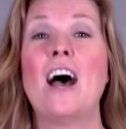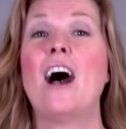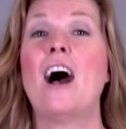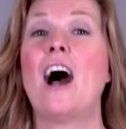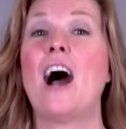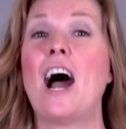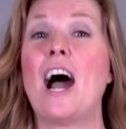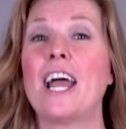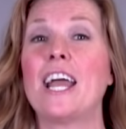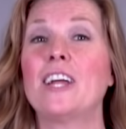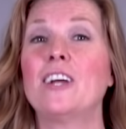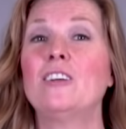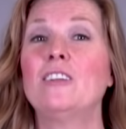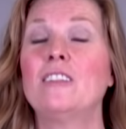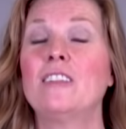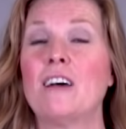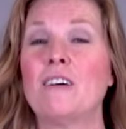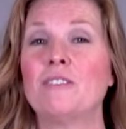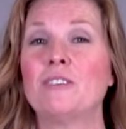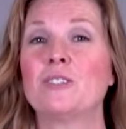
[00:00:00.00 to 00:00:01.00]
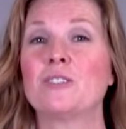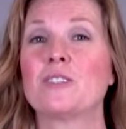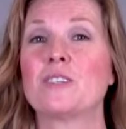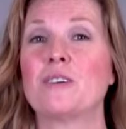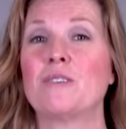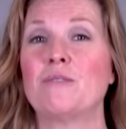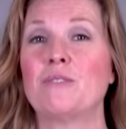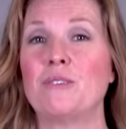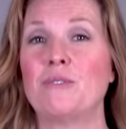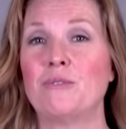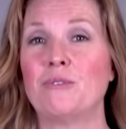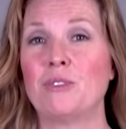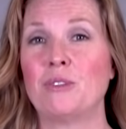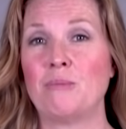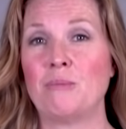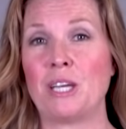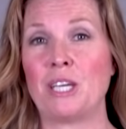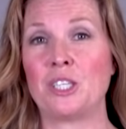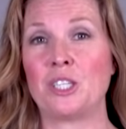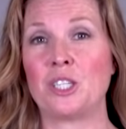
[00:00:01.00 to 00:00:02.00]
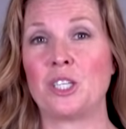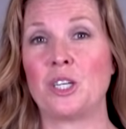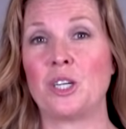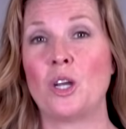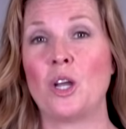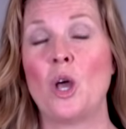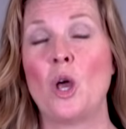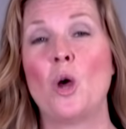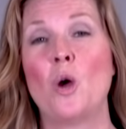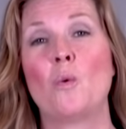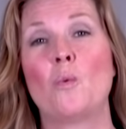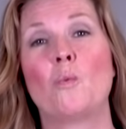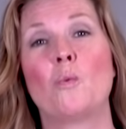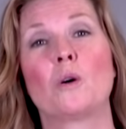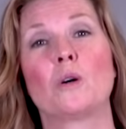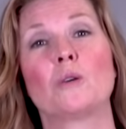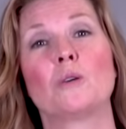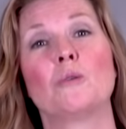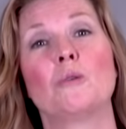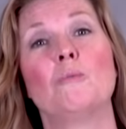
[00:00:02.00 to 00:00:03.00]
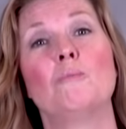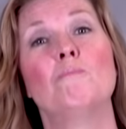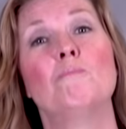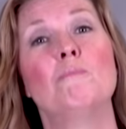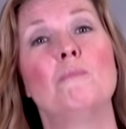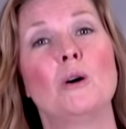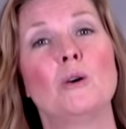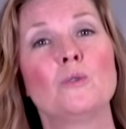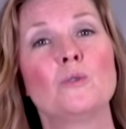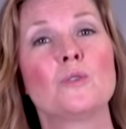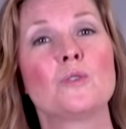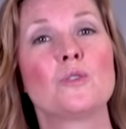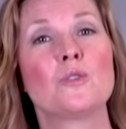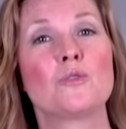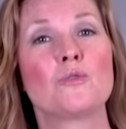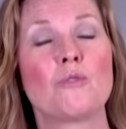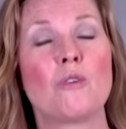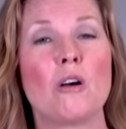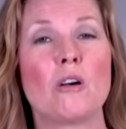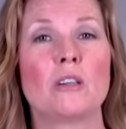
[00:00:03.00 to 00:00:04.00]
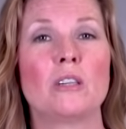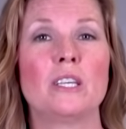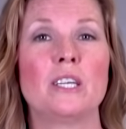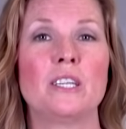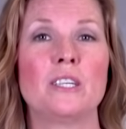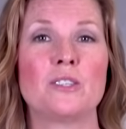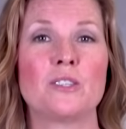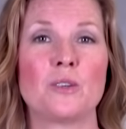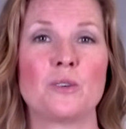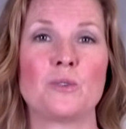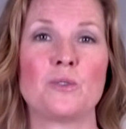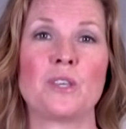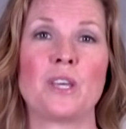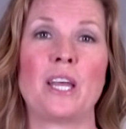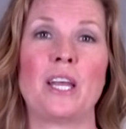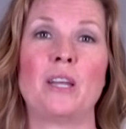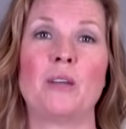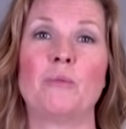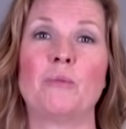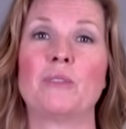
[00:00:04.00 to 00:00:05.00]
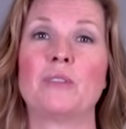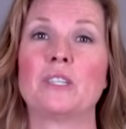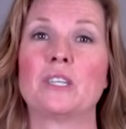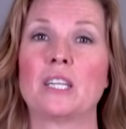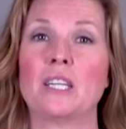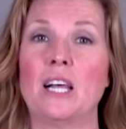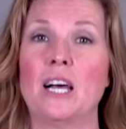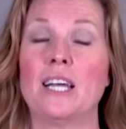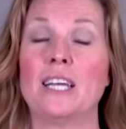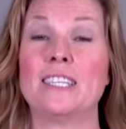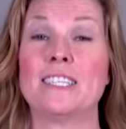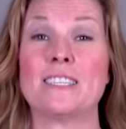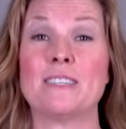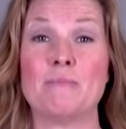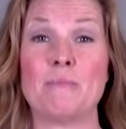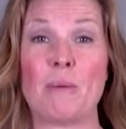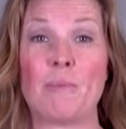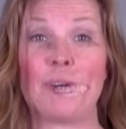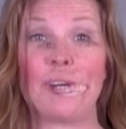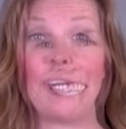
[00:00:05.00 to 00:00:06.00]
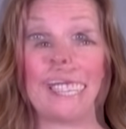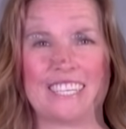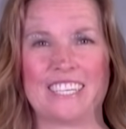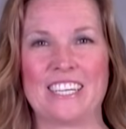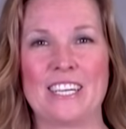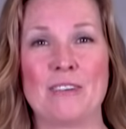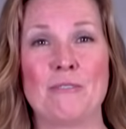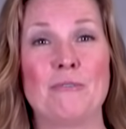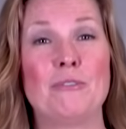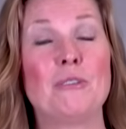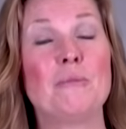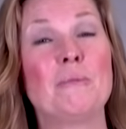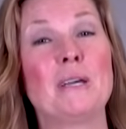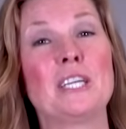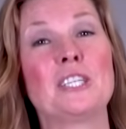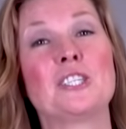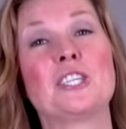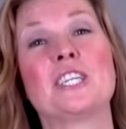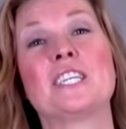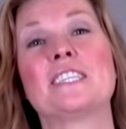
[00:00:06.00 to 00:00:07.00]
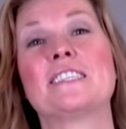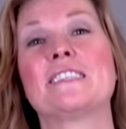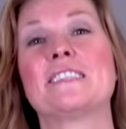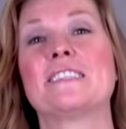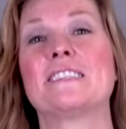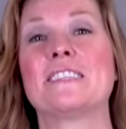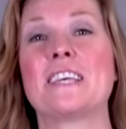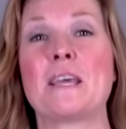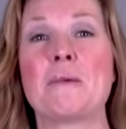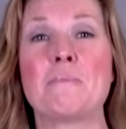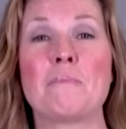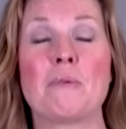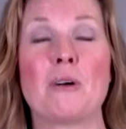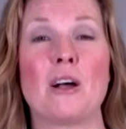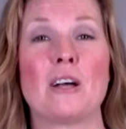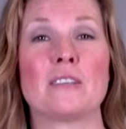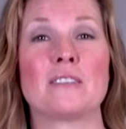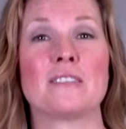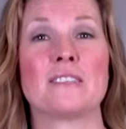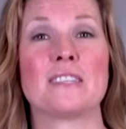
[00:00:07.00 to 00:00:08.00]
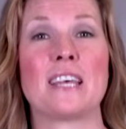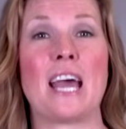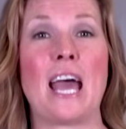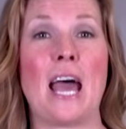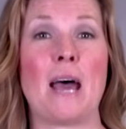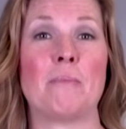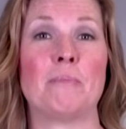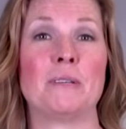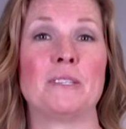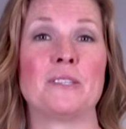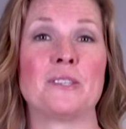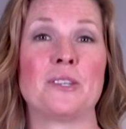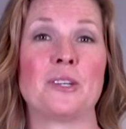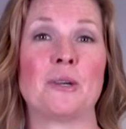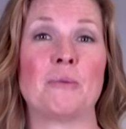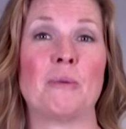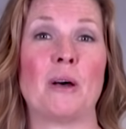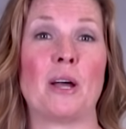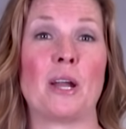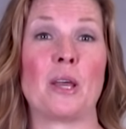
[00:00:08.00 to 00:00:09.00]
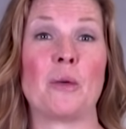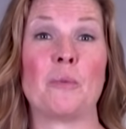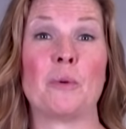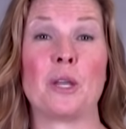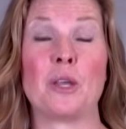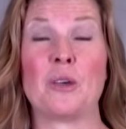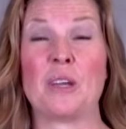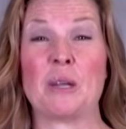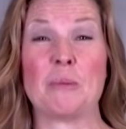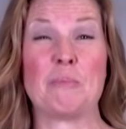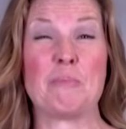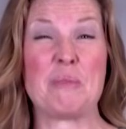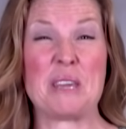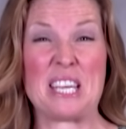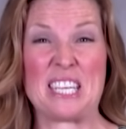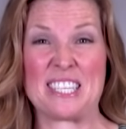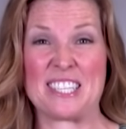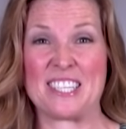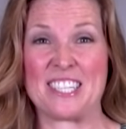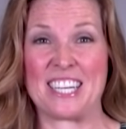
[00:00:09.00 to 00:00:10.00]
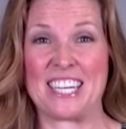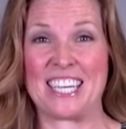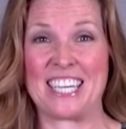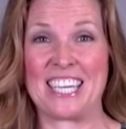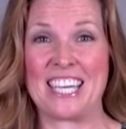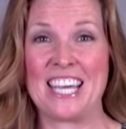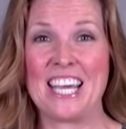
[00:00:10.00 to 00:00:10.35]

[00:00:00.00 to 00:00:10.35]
higher levels of inflammation were most strongly associated with declines in memory. Inflammation is the same process that happens in your body when you get a bee sting.